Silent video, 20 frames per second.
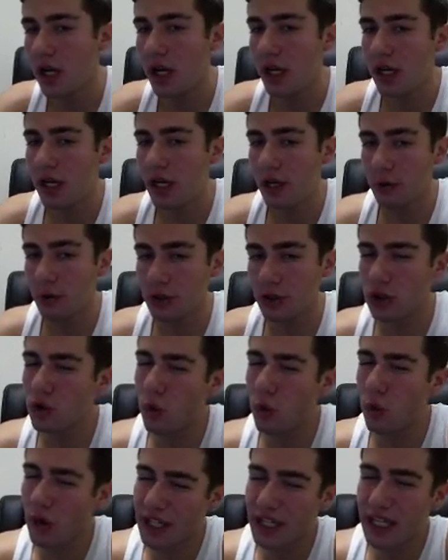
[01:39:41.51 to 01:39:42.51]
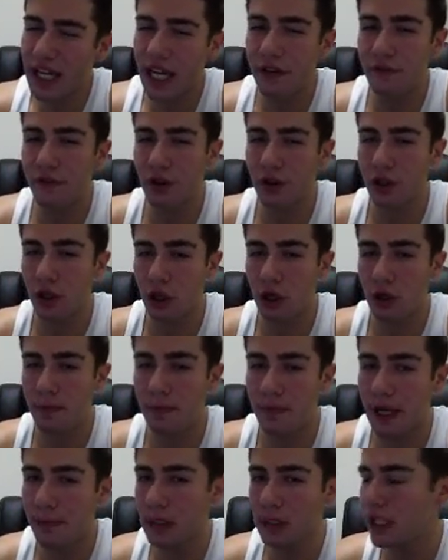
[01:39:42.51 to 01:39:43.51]
It was 20K for Europe,
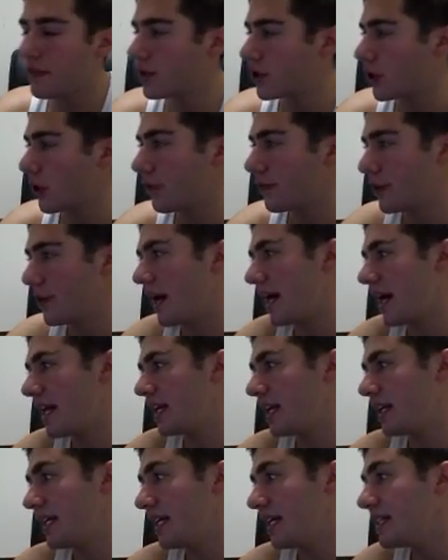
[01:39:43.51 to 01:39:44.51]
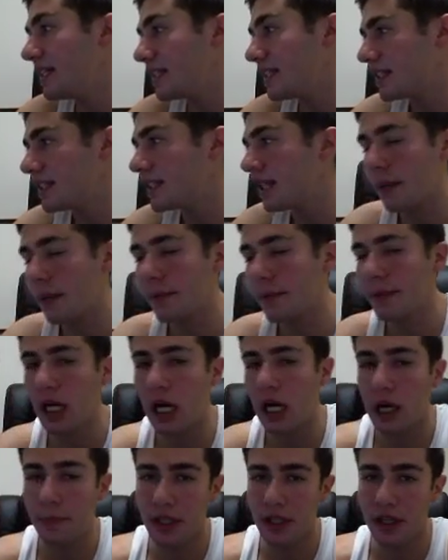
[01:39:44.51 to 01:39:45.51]
I believe. So if you had an easy time copying
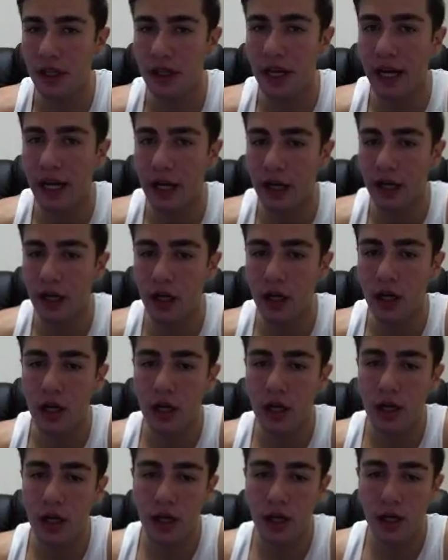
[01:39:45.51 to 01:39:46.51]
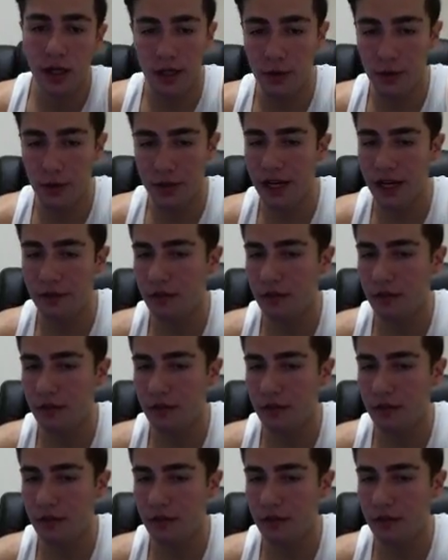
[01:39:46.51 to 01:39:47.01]
there, you would definitely be fine.